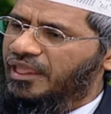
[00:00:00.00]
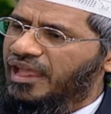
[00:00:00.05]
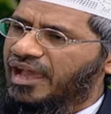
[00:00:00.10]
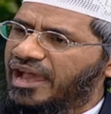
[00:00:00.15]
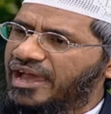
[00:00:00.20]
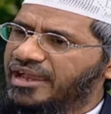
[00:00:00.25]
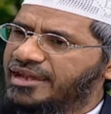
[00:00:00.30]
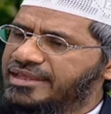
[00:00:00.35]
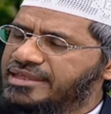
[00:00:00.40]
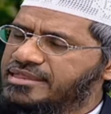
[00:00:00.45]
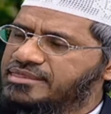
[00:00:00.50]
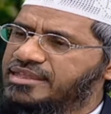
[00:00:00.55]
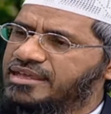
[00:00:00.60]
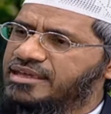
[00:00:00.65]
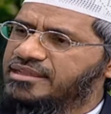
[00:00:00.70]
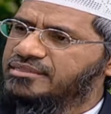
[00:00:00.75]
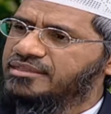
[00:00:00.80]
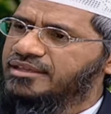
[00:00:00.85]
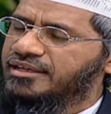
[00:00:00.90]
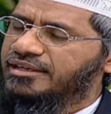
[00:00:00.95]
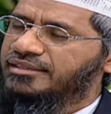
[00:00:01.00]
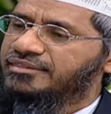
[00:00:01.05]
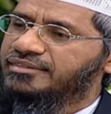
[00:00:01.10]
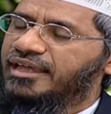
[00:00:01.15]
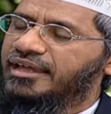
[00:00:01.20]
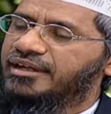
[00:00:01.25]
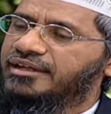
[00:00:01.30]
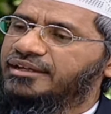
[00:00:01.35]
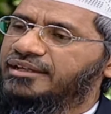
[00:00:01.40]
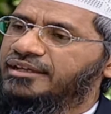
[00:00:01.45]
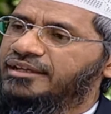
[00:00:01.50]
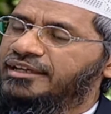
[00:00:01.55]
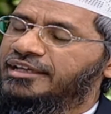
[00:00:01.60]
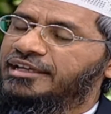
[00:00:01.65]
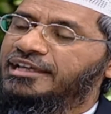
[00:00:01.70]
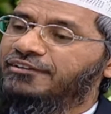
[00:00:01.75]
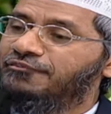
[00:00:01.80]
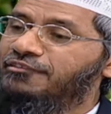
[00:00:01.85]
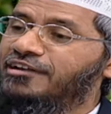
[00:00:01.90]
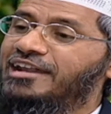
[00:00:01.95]
And he says that
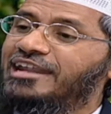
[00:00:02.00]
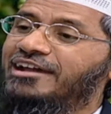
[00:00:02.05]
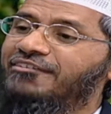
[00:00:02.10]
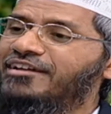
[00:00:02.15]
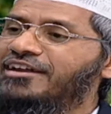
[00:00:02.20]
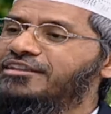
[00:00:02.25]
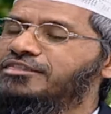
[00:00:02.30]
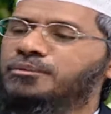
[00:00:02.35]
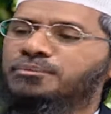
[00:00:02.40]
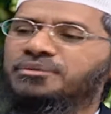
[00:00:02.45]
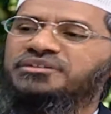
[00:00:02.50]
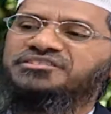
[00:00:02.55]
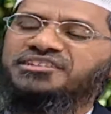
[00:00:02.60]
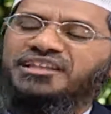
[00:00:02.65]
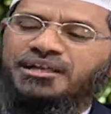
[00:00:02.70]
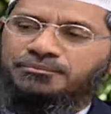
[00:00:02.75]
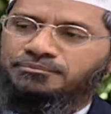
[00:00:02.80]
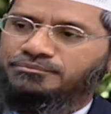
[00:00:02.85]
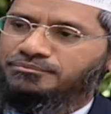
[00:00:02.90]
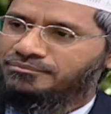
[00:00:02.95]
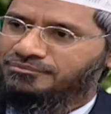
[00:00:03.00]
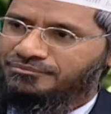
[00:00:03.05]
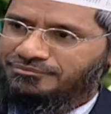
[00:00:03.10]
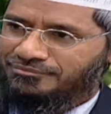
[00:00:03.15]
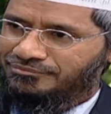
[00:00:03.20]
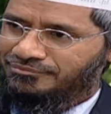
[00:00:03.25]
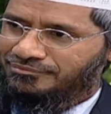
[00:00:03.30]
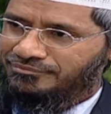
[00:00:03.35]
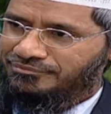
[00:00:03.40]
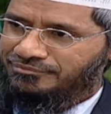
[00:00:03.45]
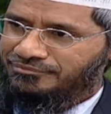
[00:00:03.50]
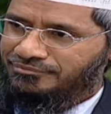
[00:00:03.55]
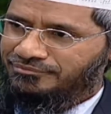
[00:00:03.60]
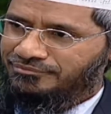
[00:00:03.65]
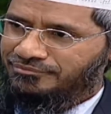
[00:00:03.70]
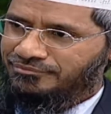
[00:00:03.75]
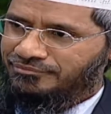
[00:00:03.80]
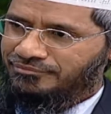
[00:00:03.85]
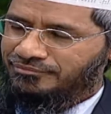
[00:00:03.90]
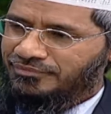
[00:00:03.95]
he will never accept Islam
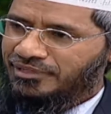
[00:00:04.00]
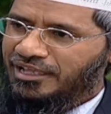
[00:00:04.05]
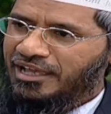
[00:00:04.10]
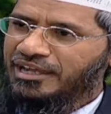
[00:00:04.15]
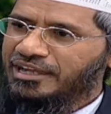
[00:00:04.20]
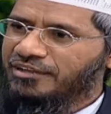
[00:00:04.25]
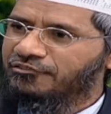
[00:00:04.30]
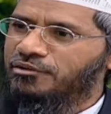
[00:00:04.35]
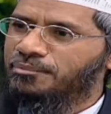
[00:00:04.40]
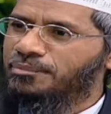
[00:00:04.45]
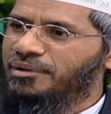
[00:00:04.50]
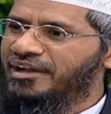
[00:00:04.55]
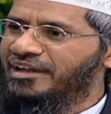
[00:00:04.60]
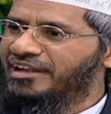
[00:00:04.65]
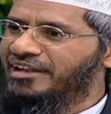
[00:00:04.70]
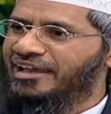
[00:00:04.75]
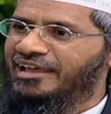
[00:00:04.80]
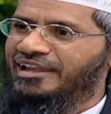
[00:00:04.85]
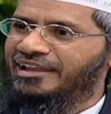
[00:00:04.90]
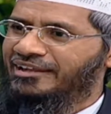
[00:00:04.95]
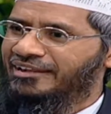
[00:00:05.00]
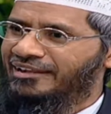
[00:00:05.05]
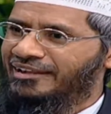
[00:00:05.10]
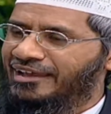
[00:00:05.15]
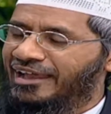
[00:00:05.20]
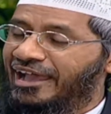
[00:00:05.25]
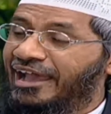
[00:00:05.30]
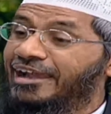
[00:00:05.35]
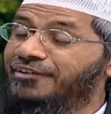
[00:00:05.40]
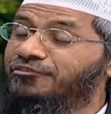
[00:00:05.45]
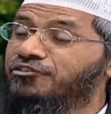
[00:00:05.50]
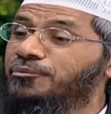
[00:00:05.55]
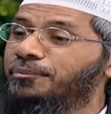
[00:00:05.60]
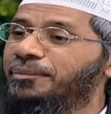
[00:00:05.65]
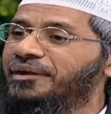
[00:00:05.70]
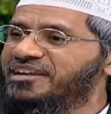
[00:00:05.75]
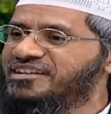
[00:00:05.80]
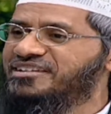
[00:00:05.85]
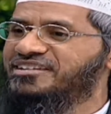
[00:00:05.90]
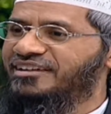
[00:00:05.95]
and he will burn in hell. It was a
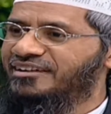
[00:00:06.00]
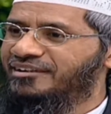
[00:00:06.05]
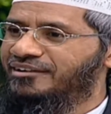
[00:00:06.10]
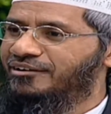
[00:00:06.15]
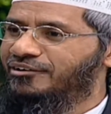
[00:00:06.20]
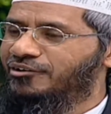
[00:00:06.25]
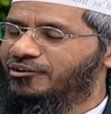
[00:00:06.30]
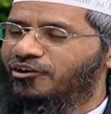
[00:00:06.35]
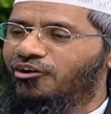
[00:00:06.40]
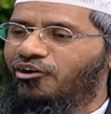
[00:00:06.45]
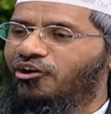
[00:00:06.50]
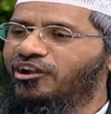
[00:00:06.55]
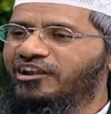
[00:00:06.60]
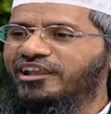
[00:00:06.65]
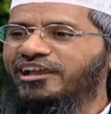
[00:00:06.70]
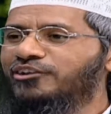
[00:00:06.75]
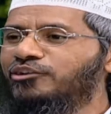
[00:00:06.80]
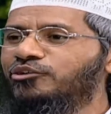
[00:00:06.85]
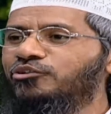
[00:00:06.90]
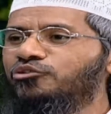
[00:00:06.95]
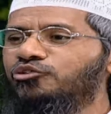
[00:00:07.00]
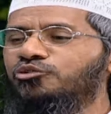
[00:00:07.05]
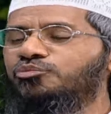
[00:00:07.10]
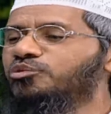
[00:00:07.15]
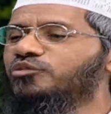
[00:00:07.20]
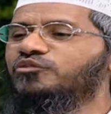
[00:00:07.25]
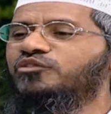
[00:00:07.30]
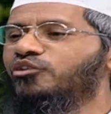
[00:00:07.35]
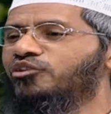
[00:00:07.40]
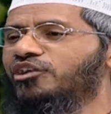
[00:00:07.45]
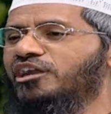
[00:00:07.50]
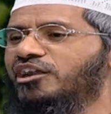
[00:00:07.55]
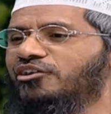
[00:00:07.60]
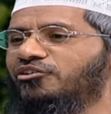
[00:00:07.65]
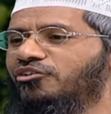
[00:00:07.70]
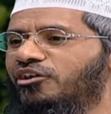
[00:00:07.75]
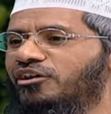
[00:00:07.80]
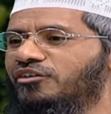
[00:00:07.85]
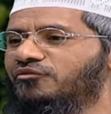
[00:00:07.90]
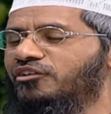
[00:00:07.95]
prediction. All he had to do to prove the Quran
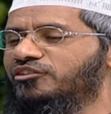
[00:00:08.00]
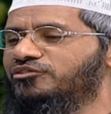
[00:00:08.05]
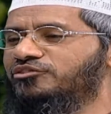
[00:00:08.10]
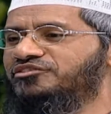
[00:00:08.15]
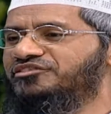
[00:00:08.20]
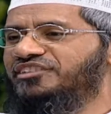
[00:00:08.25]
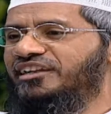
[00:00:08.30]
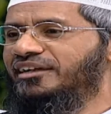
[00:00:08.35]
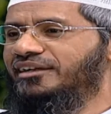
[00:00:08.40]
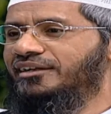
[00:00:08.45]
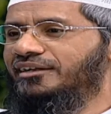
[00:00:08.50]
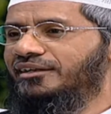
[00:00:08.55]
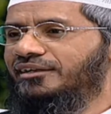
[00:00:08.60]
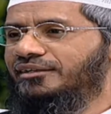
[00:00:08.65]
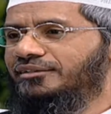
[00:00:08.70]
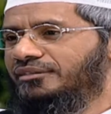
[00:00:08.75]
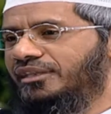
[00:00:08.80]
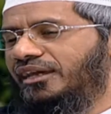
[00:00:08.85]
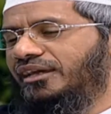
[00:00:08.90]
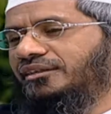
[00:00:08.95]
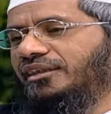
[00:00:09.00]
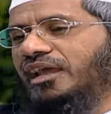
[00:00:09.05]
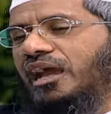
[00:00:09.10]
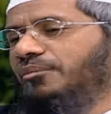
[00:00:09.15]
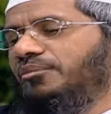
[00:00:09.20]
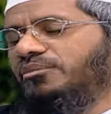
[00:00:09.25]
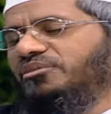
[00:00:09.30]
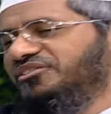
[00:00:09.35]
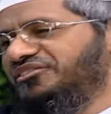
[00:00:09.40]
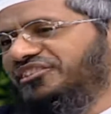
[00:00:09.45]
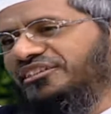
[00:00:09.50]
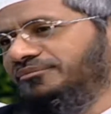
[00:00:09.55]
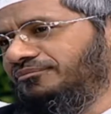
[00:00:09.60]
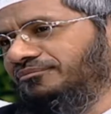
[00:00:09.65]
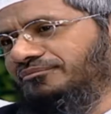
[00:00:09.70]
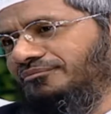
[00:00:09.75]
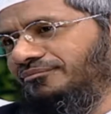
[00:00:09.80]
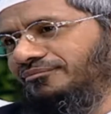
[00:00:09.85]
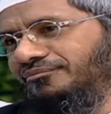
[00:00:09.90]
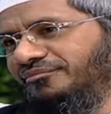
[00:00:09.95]
wrong was to say that I am Muslim
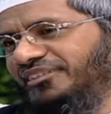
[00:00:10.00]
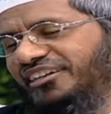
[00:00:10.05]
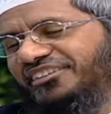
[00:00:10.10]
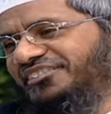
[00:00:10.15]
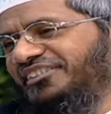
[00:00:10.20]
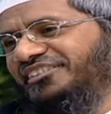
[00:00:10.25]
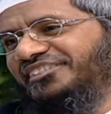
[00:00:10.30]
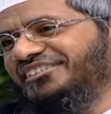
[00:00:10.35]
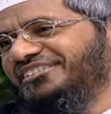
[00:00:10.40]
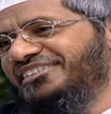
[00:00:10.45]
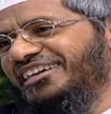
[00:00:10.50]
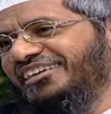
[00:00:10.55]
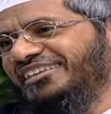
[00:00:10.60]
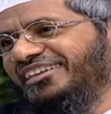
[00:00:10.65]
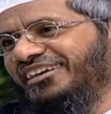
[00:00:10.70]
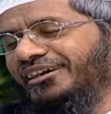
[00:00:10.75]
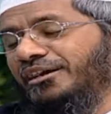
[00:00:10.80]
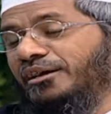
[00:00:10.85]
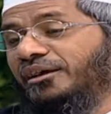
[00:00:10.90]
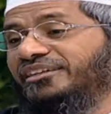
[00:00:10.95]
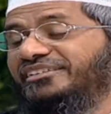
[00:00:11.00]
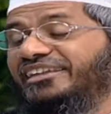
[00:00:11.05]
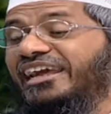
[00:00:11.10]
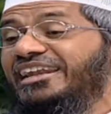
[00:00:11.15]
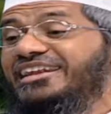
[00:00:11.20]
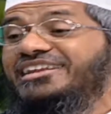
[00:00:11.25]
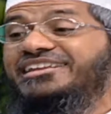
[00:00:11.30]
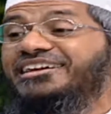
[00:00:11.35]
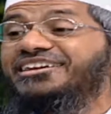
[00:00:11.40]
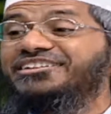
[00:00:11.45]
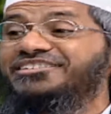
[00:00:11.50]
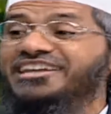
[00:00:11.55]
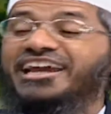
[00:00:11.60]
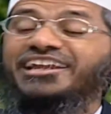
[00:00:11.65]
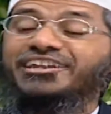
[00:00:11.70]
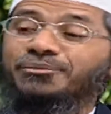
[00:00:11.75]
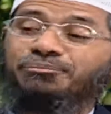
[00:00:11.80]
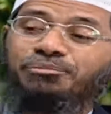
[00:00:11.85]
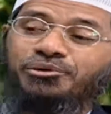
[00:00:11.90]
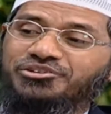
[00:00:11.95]
and say the Shahada. 10 years he
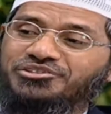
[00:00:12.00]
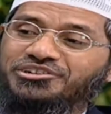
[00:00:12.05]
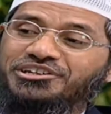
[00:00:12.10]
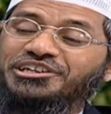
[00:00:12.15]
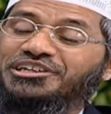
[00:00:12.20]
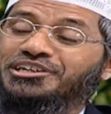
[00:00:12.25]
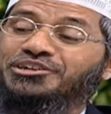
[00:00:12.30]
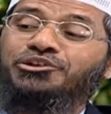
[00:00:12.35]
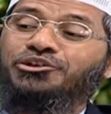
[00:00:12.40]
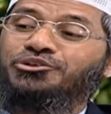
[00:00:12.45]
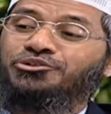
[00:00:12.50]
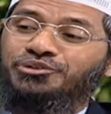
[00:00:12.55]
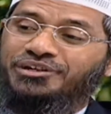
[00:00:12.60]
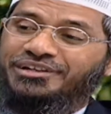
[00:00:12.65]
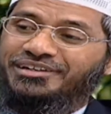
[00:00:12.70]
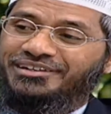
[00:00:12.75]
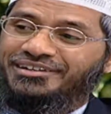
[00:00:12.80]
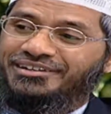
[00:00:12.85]
had the opportunity, he did not do it.